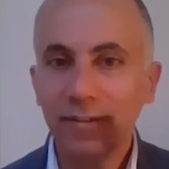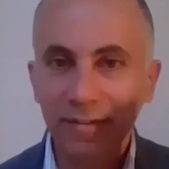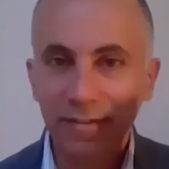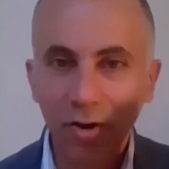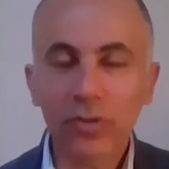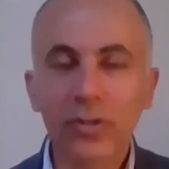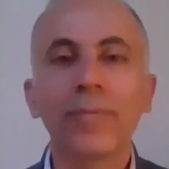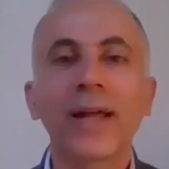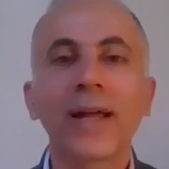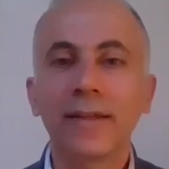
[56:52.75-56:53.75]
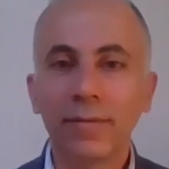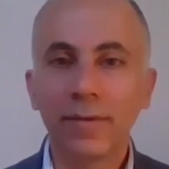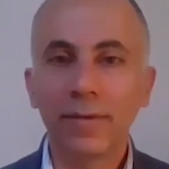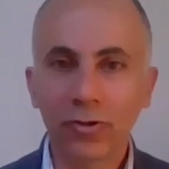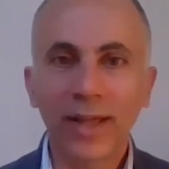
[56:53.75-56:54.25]
this
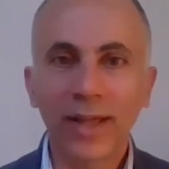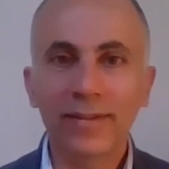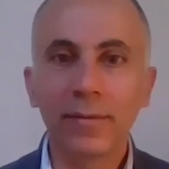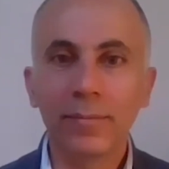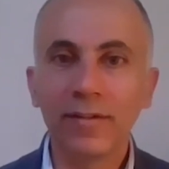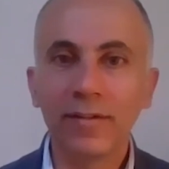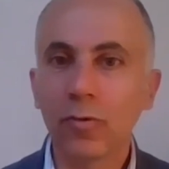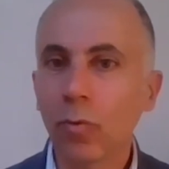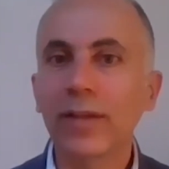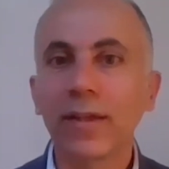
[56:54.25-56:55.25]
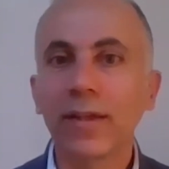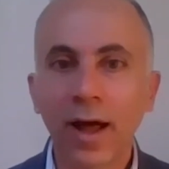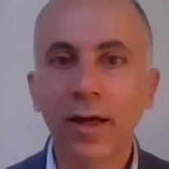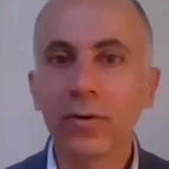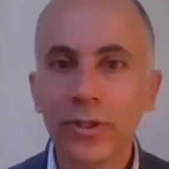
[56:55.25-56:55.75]
automatically automatically means what
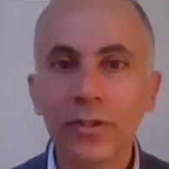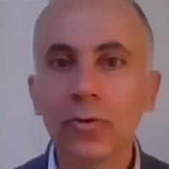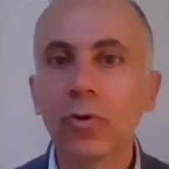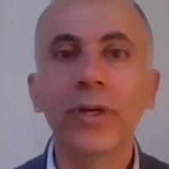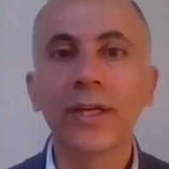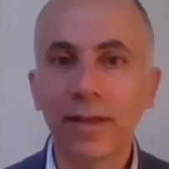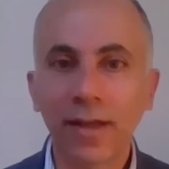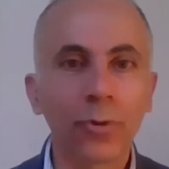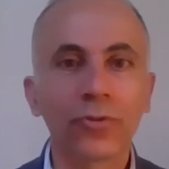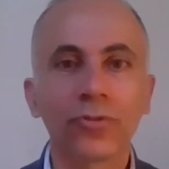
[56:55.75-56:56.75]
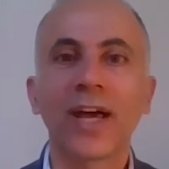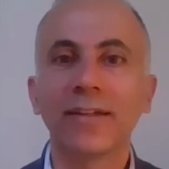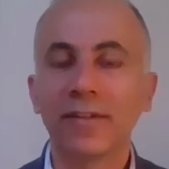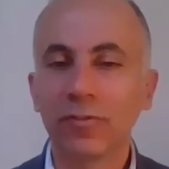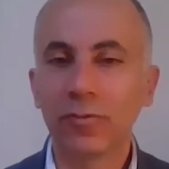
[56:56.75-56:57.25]
are we doing in our
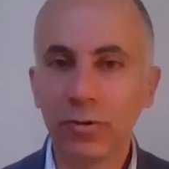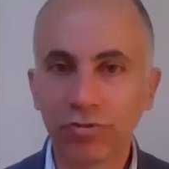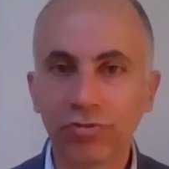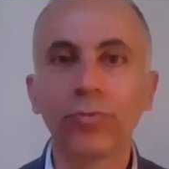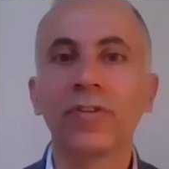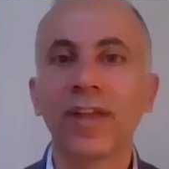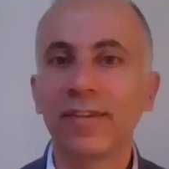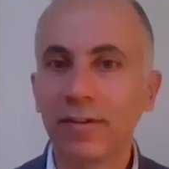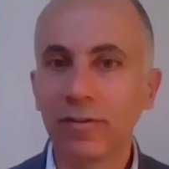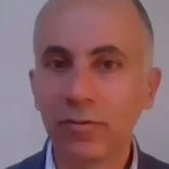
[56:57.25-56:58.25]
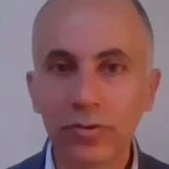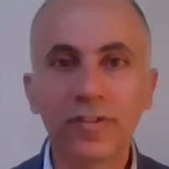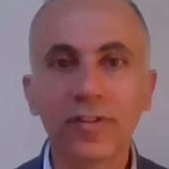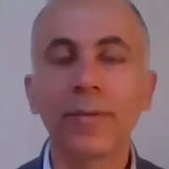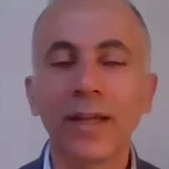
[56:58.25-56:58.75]
societies to ensure that there is no
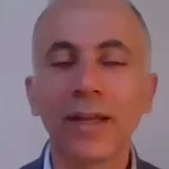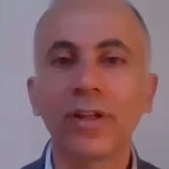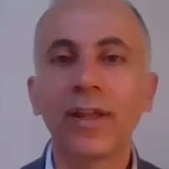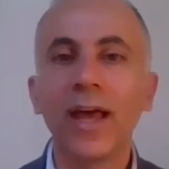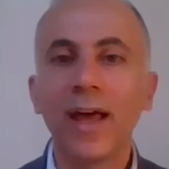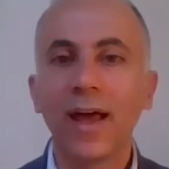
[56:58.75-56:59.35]
discrimination